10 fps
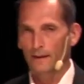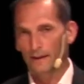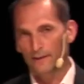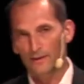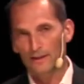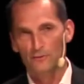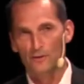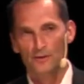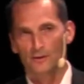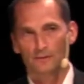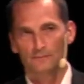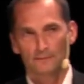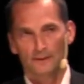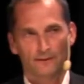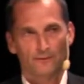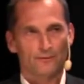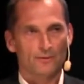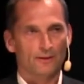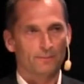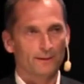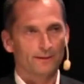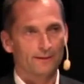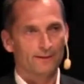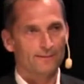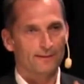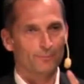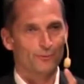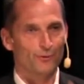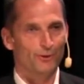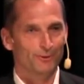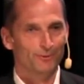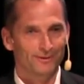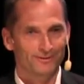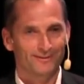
And it's actually so, ladies and gentlemen, it's up to you,